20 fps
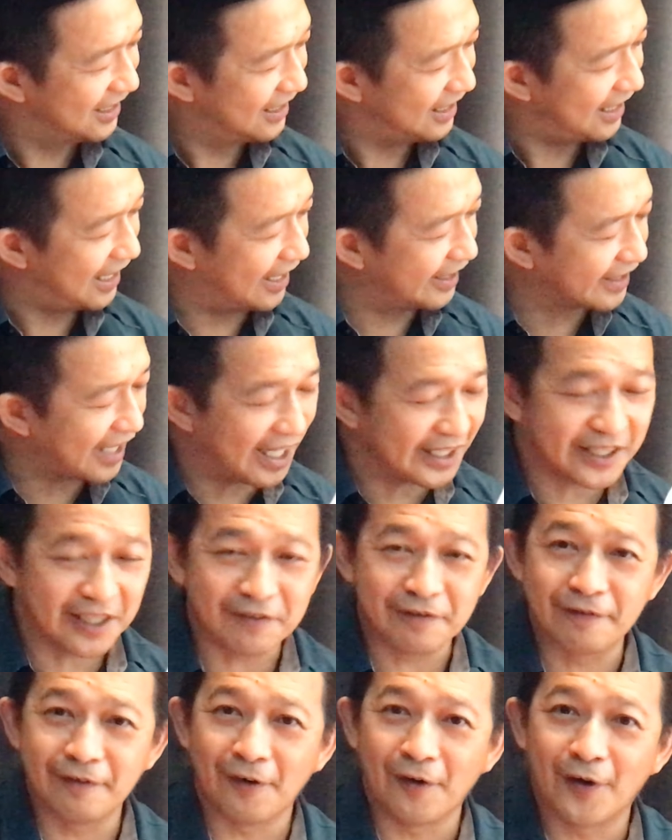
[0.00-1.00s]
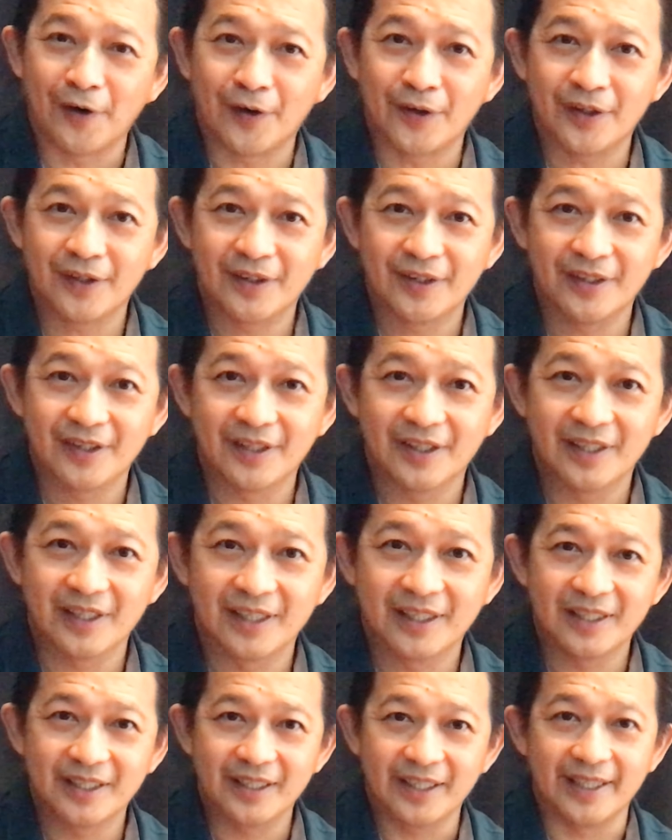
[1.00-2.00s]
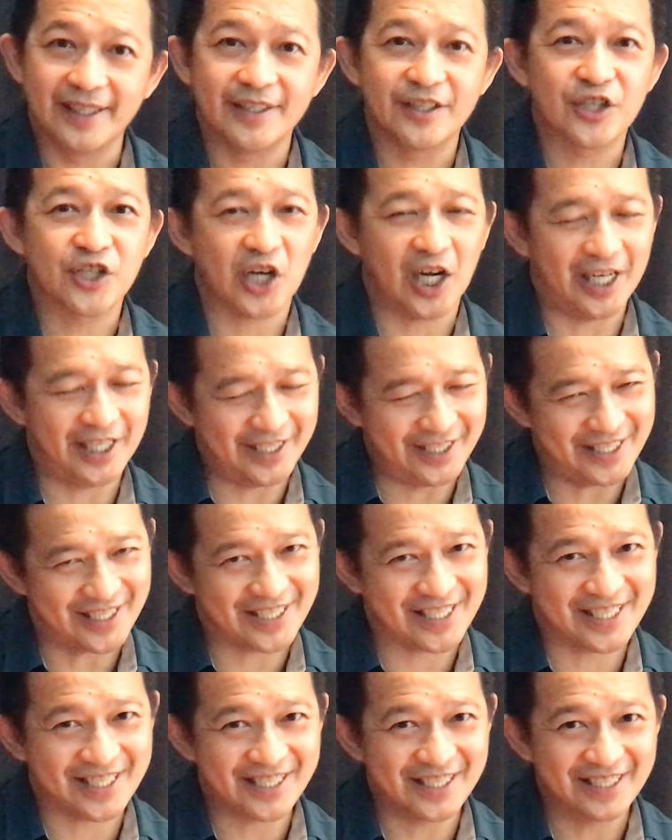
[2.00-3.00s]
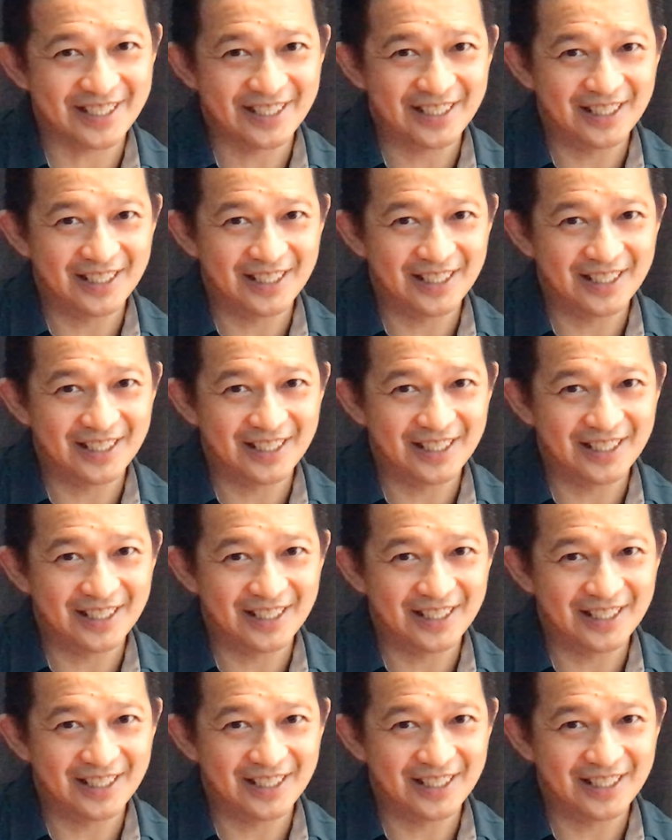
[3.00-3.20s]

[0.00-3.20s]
and 94 in Chinese.